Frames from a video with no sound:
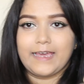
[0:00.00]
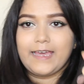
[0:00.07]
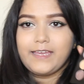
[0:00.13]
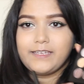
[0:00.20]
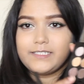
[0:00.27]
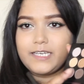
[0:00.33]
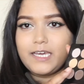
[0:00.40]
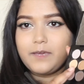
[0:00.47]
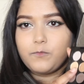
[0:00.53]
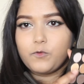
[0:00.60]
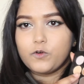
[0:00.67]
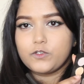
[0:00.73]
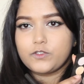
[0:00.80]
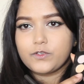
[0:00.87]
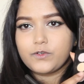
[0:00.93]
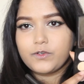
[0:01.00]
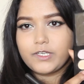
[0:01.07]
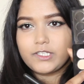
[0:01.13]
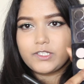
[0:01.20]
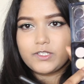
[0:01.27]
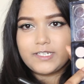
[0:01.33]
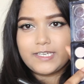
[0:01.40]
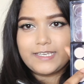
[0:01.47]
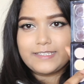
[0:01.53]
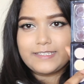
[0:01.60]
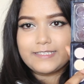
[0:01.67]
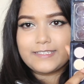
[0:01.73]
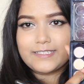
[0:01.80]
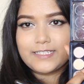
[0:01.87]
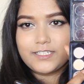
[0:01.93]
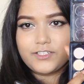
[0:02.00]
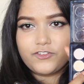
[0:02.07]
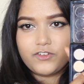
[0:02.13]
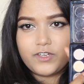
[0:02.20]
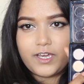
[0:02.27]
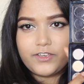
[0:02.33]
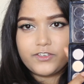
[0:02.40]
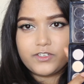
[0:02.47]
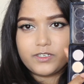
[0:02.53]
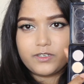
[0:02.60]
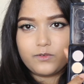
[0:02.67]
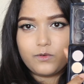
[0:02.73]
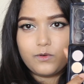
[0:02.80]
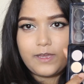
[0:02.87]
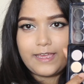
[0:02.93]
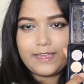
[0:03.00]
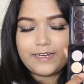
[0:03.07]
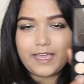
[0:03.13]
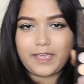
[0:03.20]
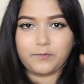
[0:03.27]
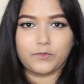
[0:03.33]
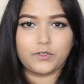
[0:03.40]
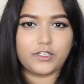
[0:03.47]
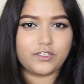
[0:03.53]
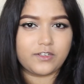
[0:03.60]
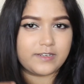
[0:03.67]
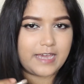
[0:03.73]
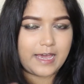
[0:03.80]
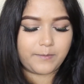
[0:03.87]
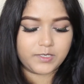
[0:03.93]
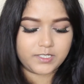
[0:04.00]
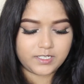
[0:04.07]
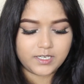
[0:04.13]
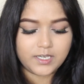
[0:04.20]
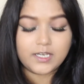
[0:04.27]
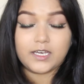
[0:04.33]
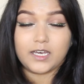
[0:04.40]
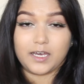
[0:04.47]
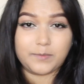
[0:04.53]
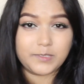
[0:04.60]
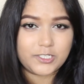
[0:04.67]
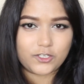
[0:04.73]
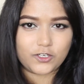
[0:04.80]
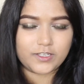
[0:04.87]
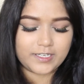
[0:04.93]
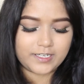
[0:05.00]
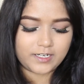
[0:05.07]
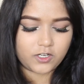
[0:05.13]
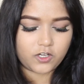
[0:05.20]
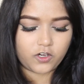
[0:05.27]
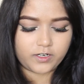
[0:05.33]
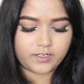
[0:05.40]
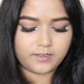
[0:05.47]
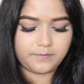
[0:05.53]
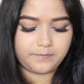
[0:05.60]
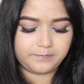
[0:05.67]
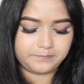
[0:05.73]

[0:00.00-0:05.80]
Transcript: And I'm also going to take this glittery eyeshadow and I'm going to dab it a bit on my inner corner.